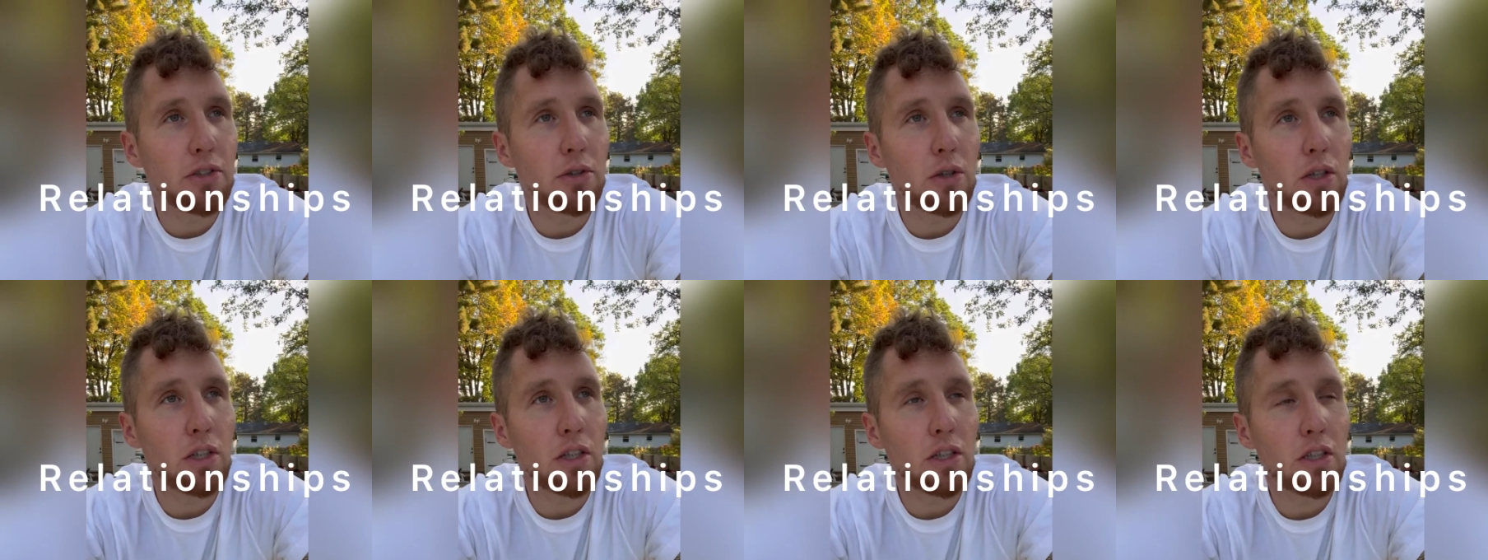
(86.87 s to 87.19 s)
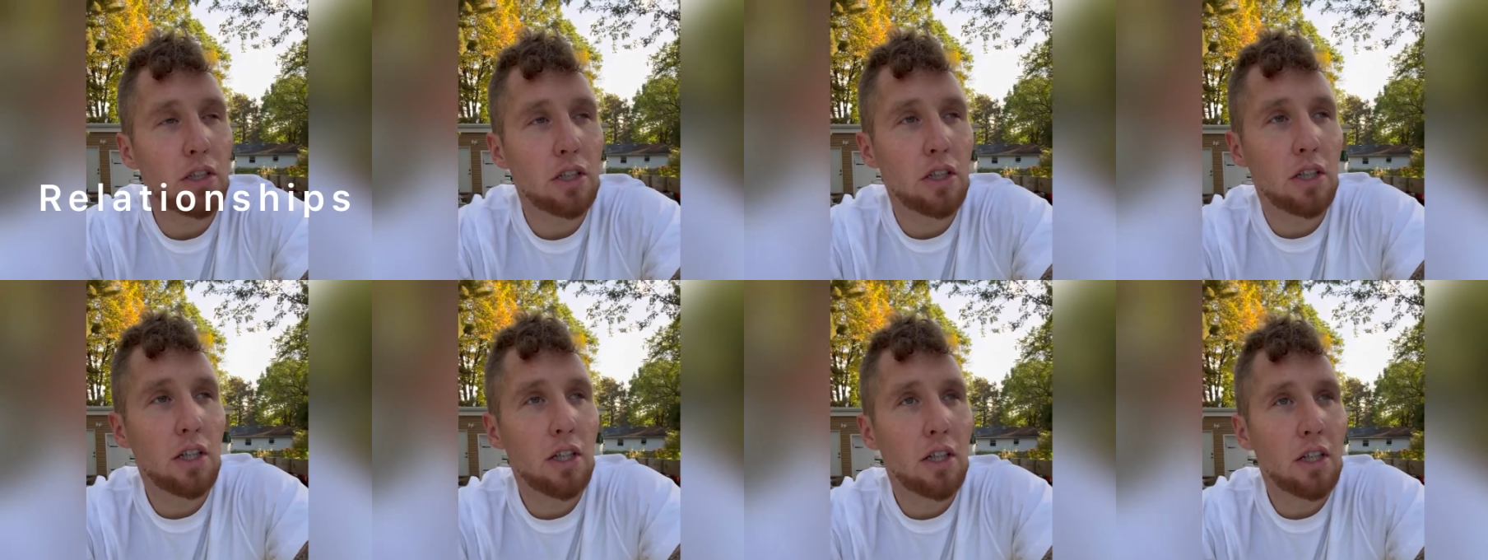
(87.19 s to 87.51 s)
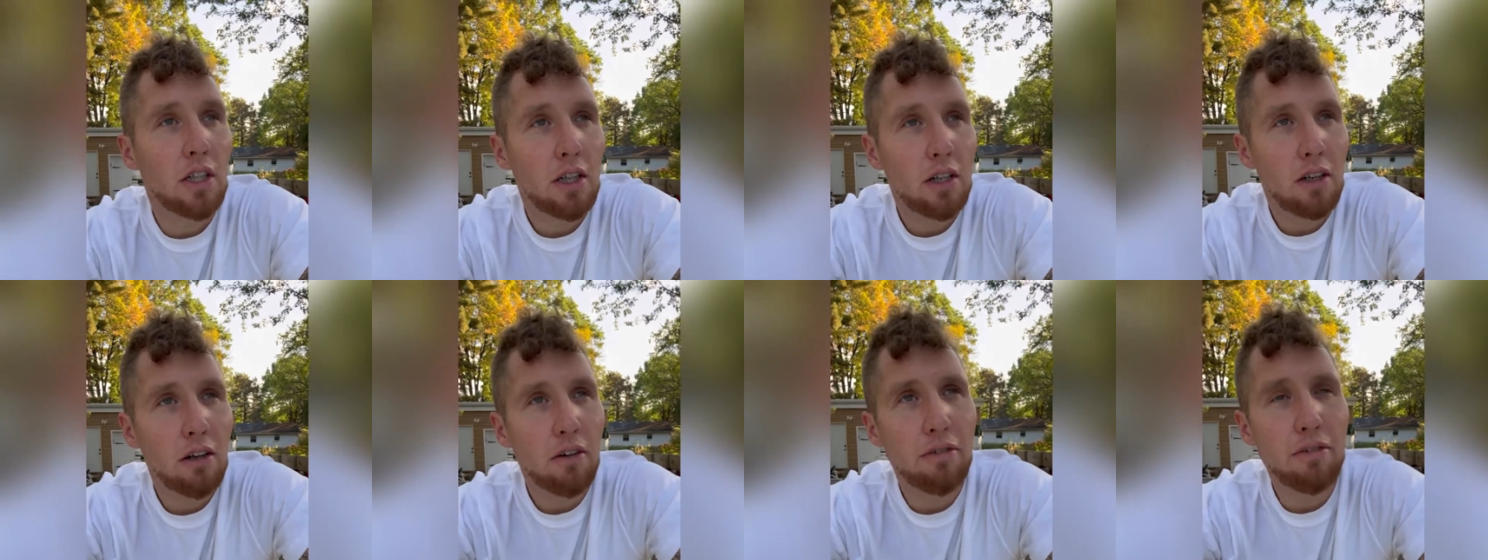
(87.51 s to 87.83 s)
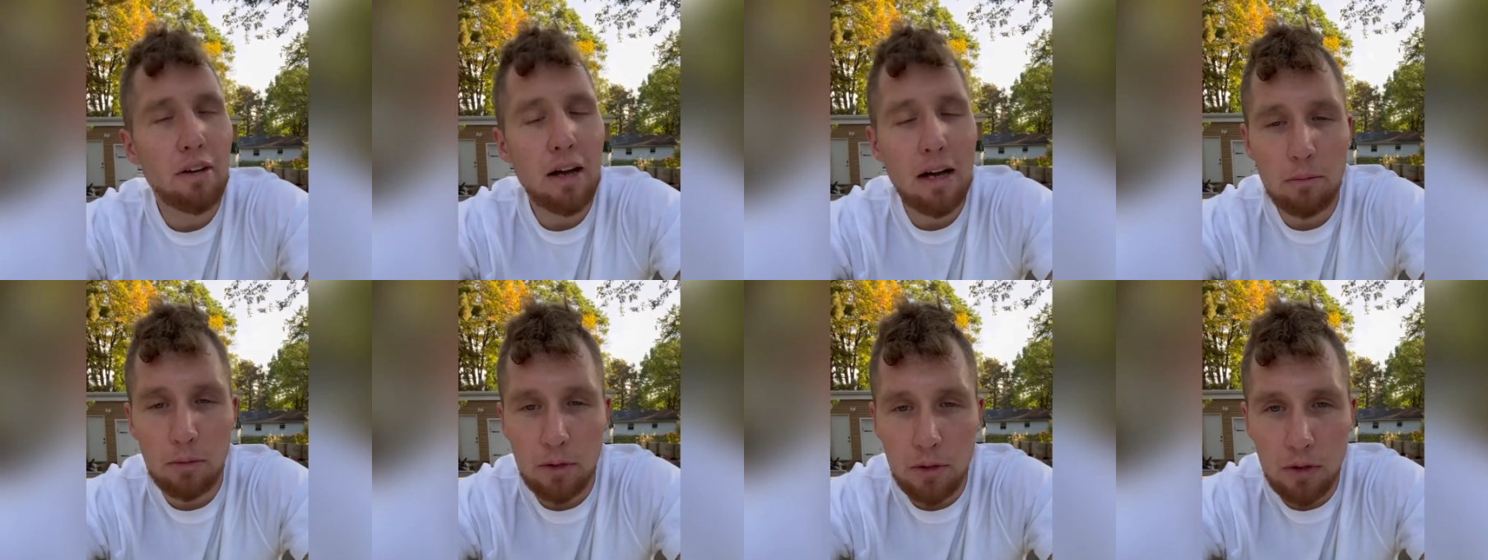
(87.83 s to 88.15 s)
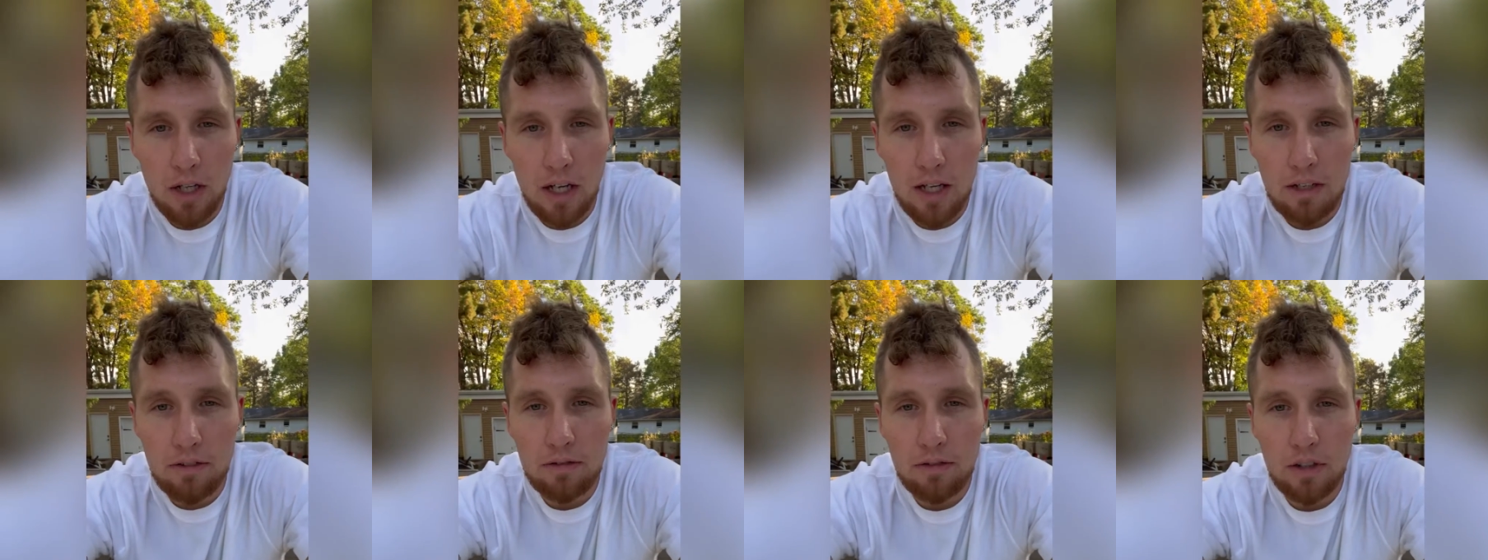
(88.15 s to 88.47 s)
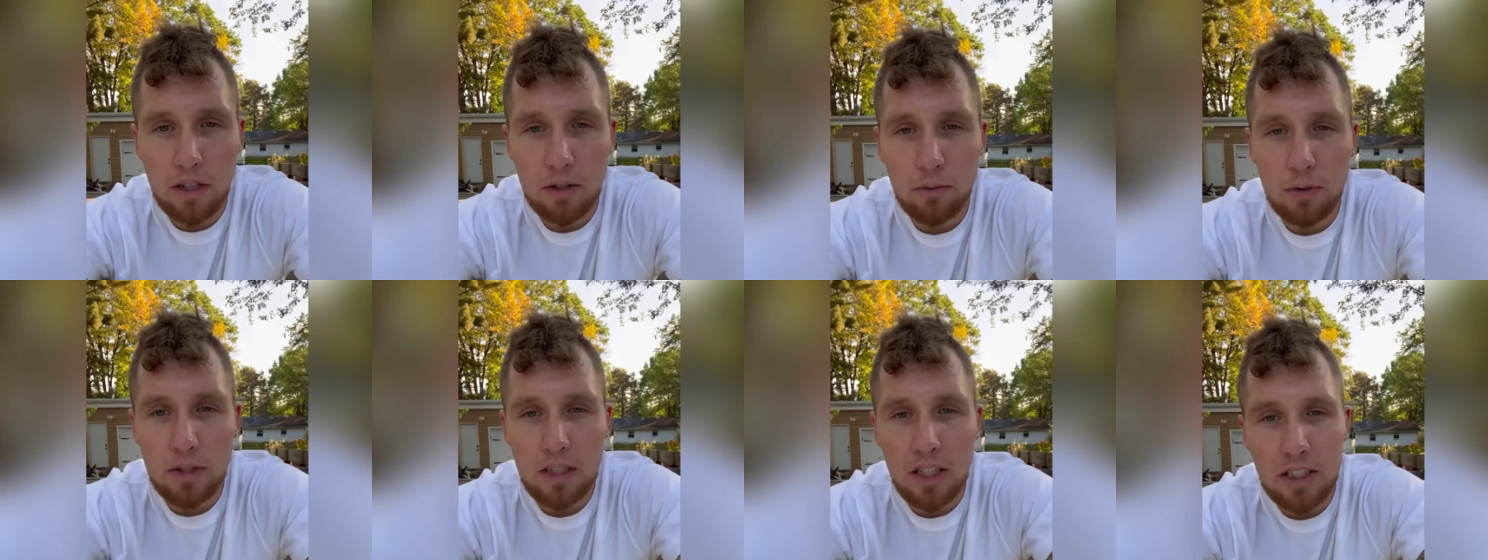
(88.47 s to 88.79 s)
your family life
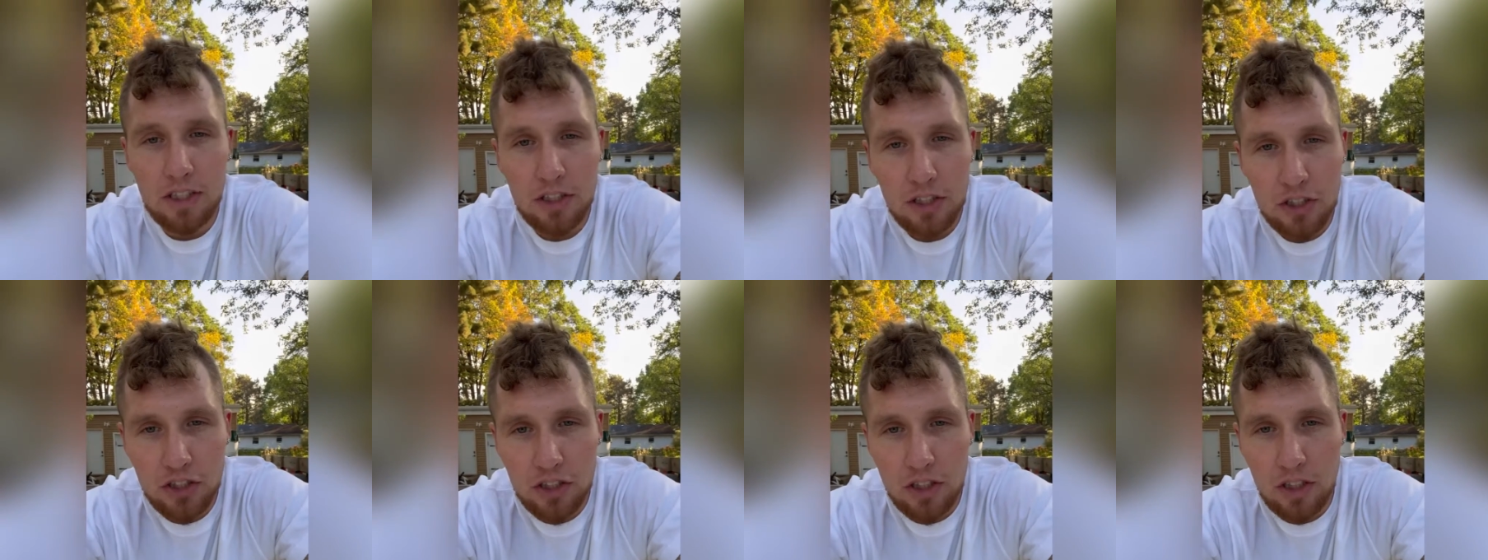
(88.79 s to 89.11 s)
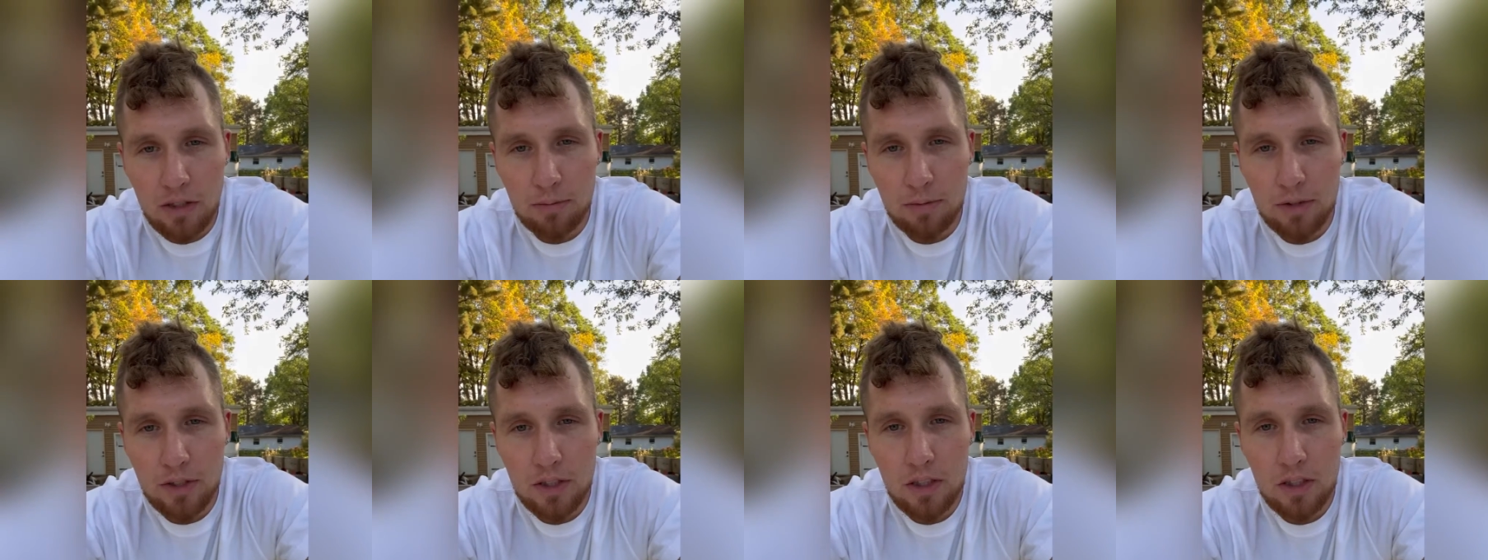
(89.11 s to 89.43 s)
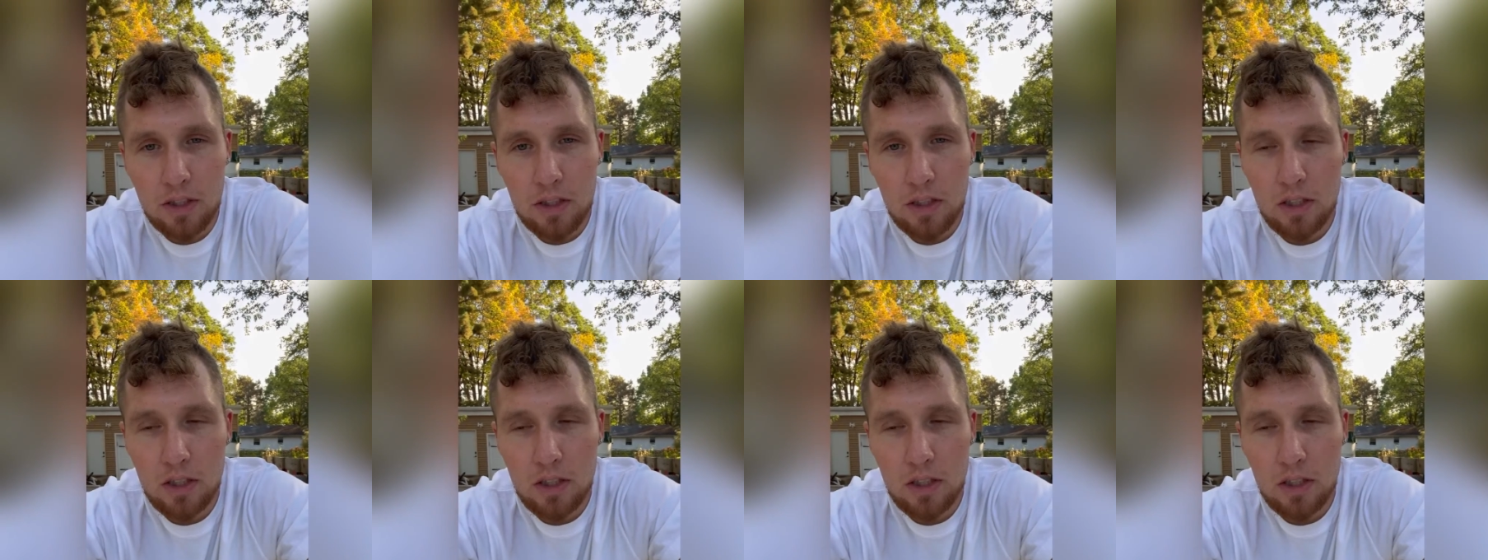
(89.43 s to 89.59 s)
and relationships?